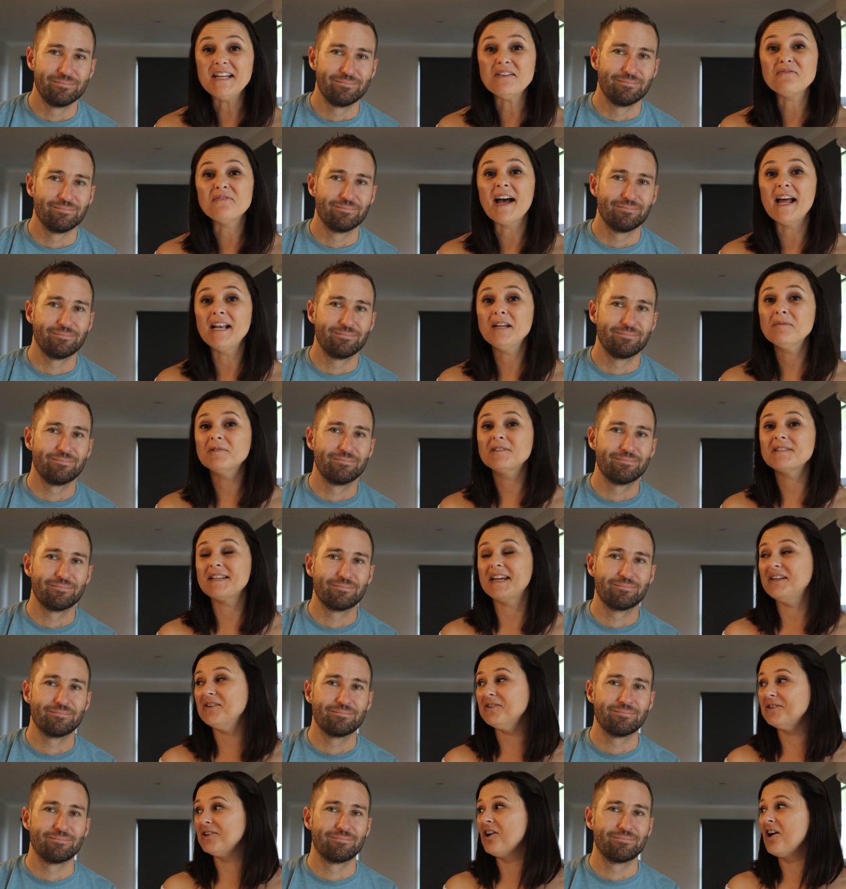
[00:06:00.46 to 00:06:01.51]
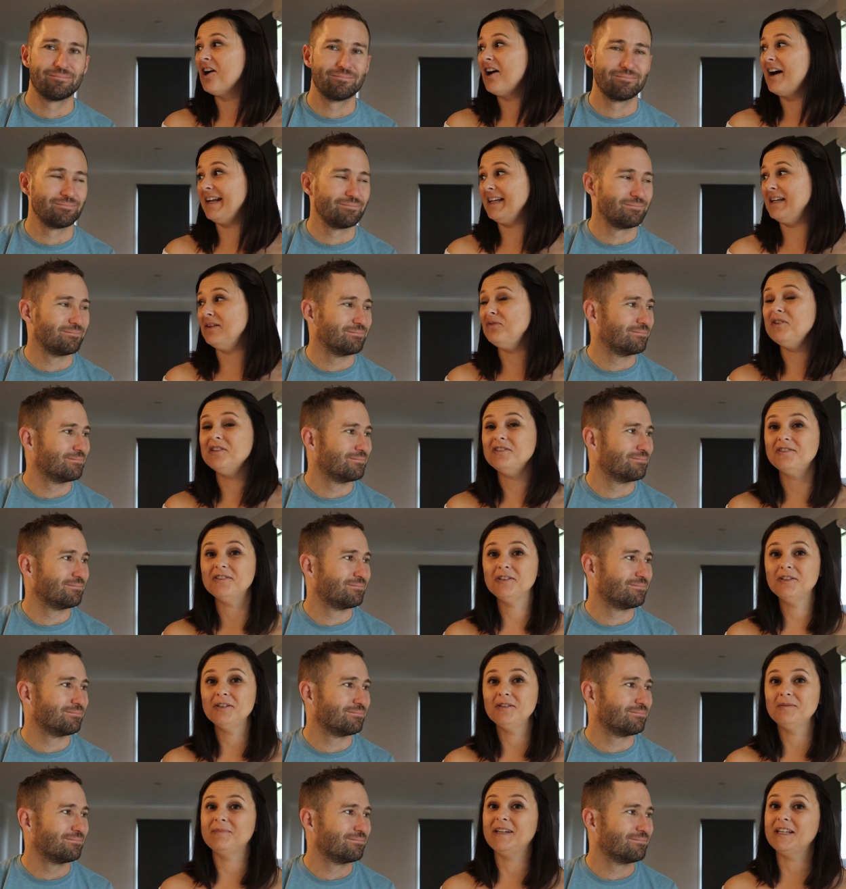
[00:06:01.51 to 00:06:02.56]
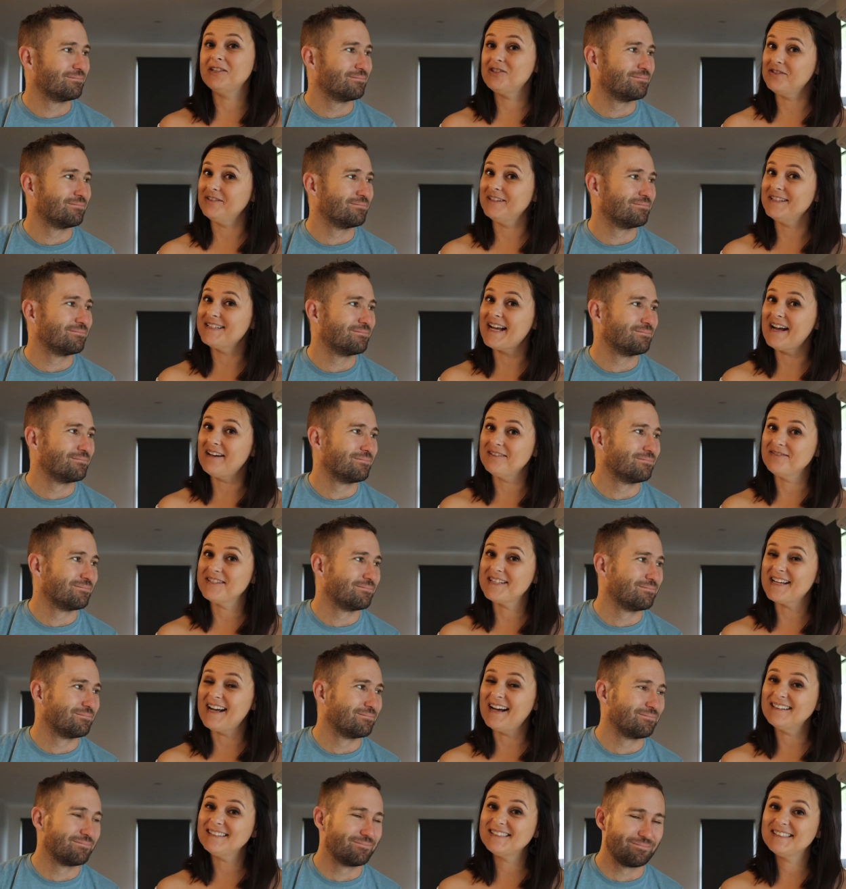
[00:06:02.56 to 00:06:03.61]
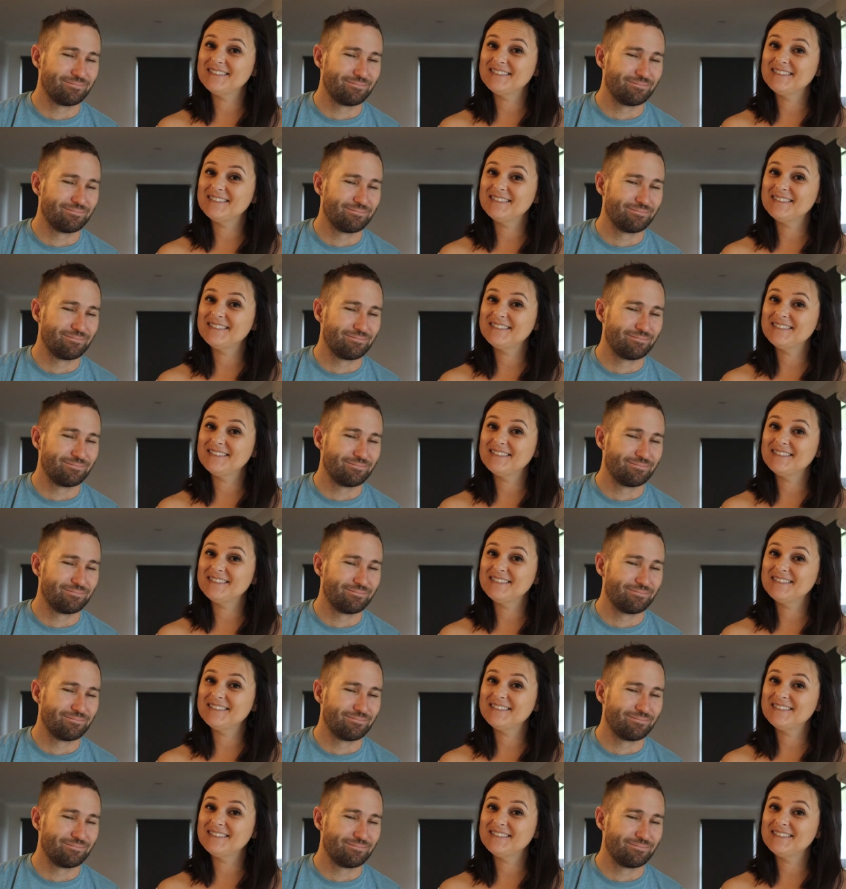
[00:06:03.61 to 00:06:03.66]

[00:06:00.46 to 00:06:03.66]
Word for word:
Speaker 1: leave valuables in your car and if you do, make sure it's out of sight.